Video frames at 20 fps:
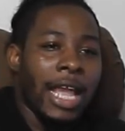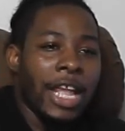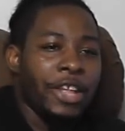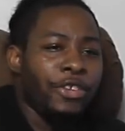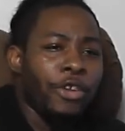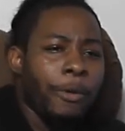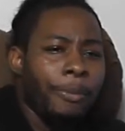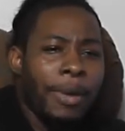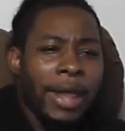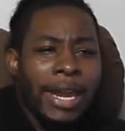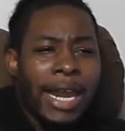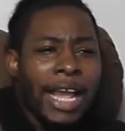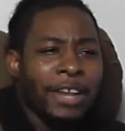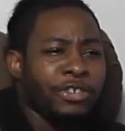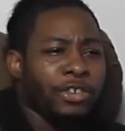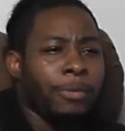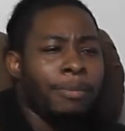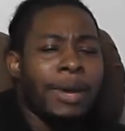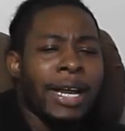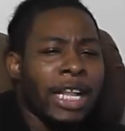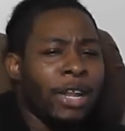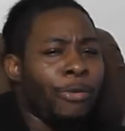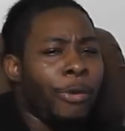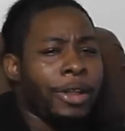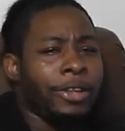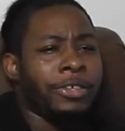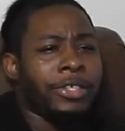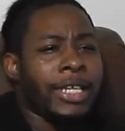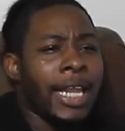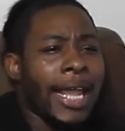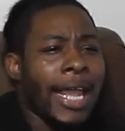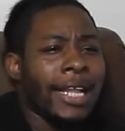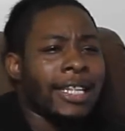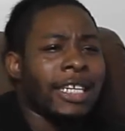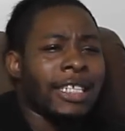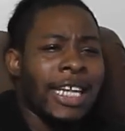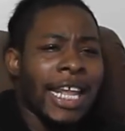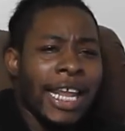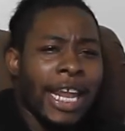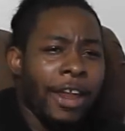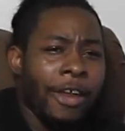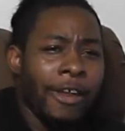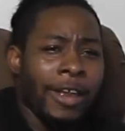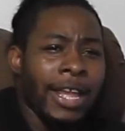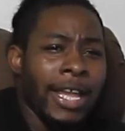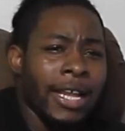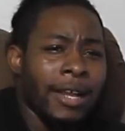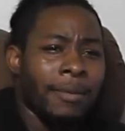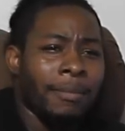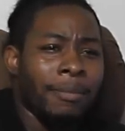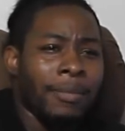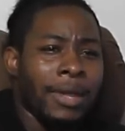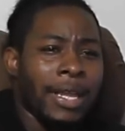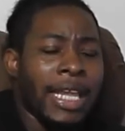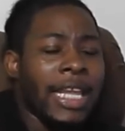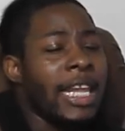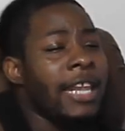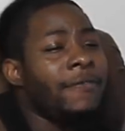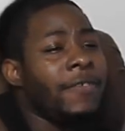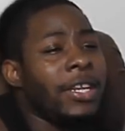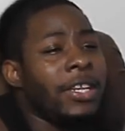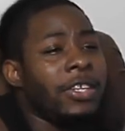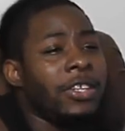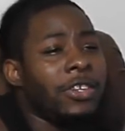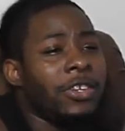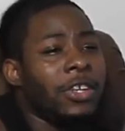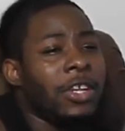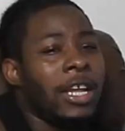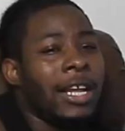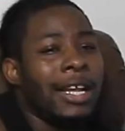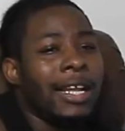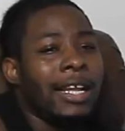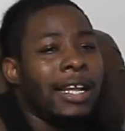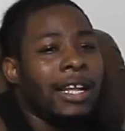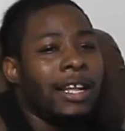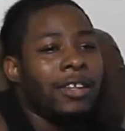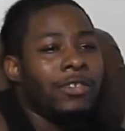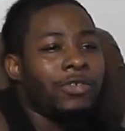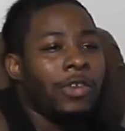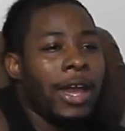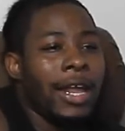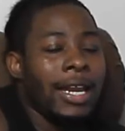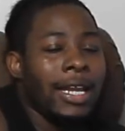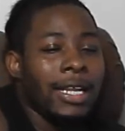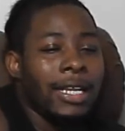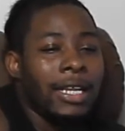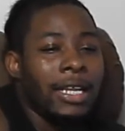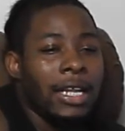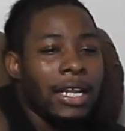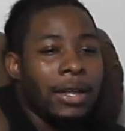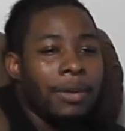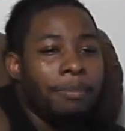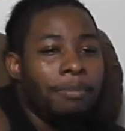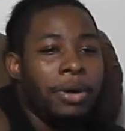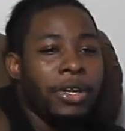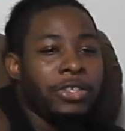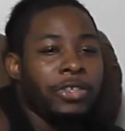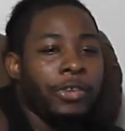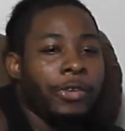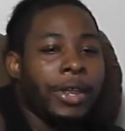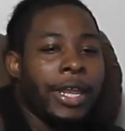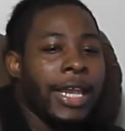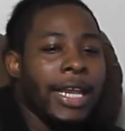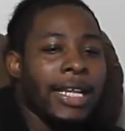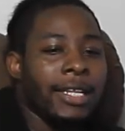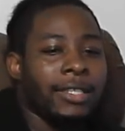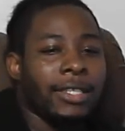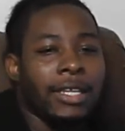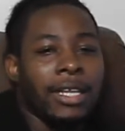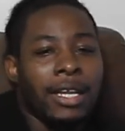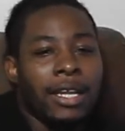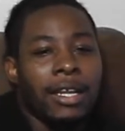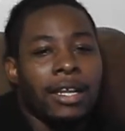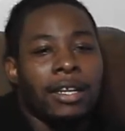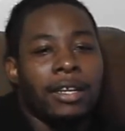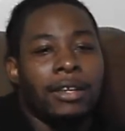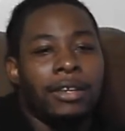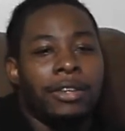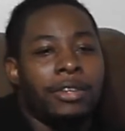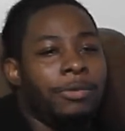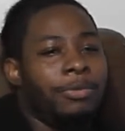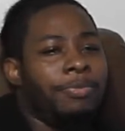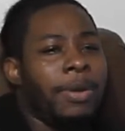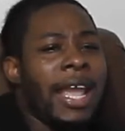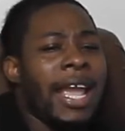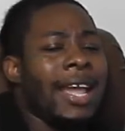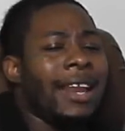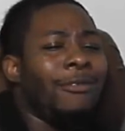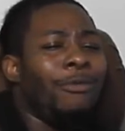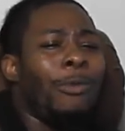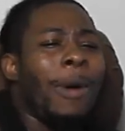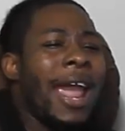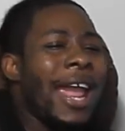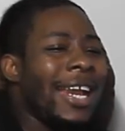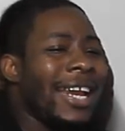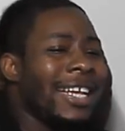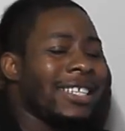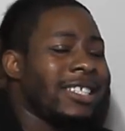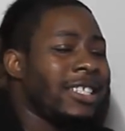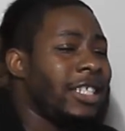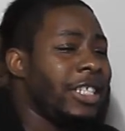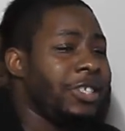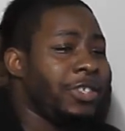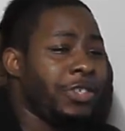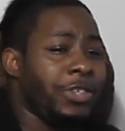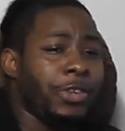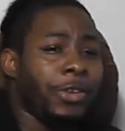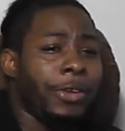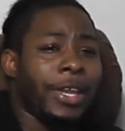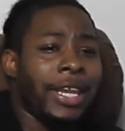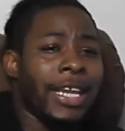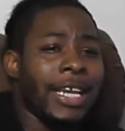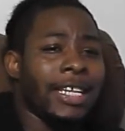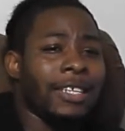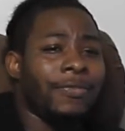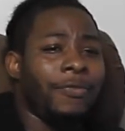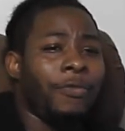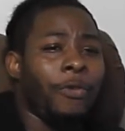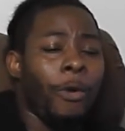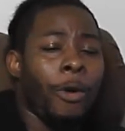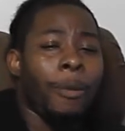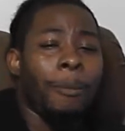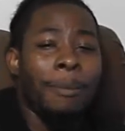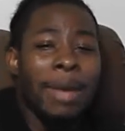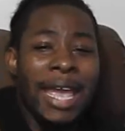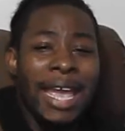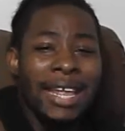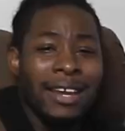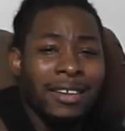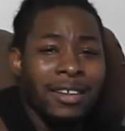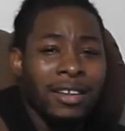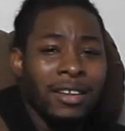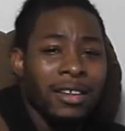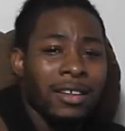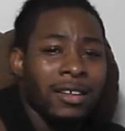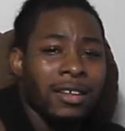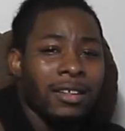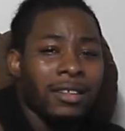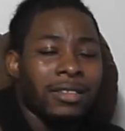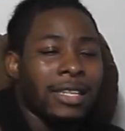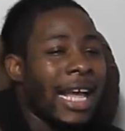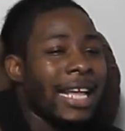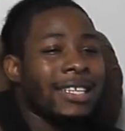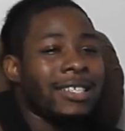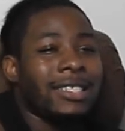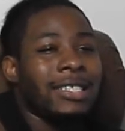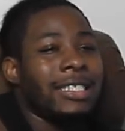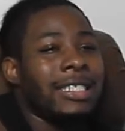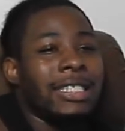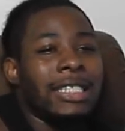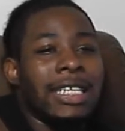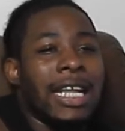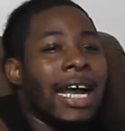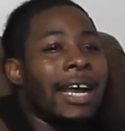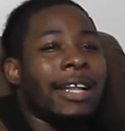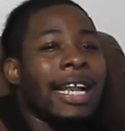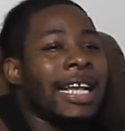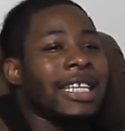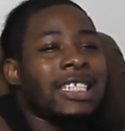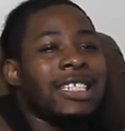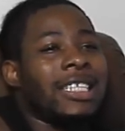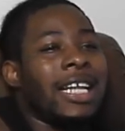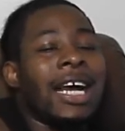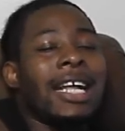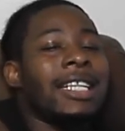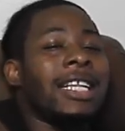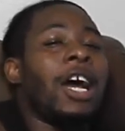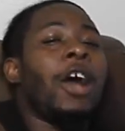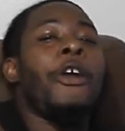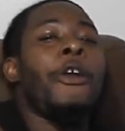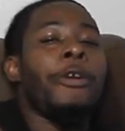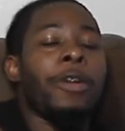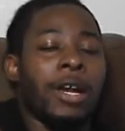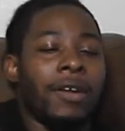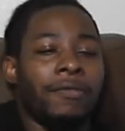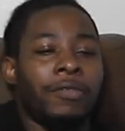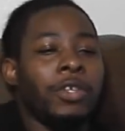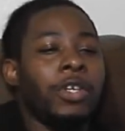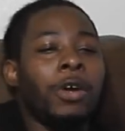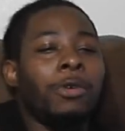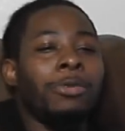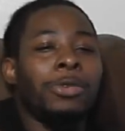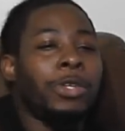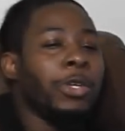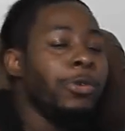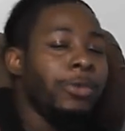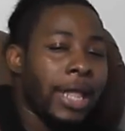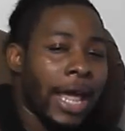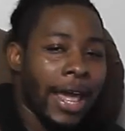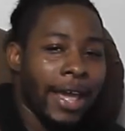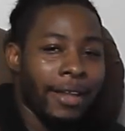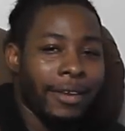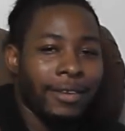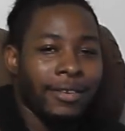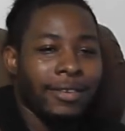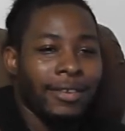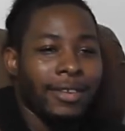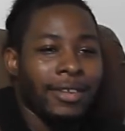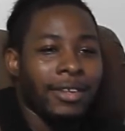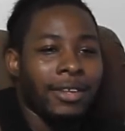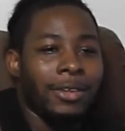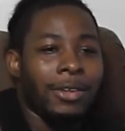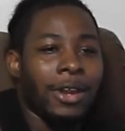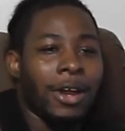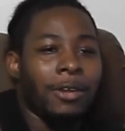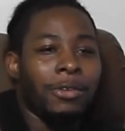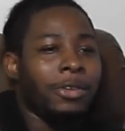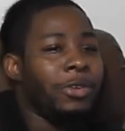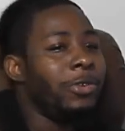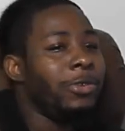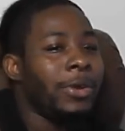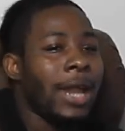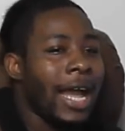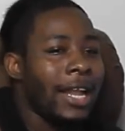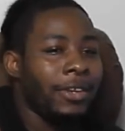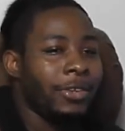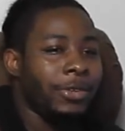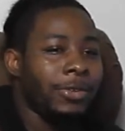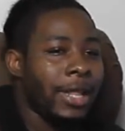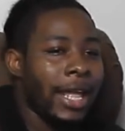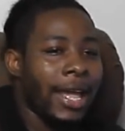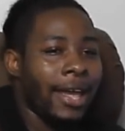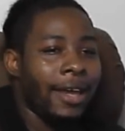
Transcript: And you're paying extra money where you stay at to take care of him. Even trying to put your kids, paying way less attention to your kids for men, that's that's unheard of. You don't do that. You know, you do not do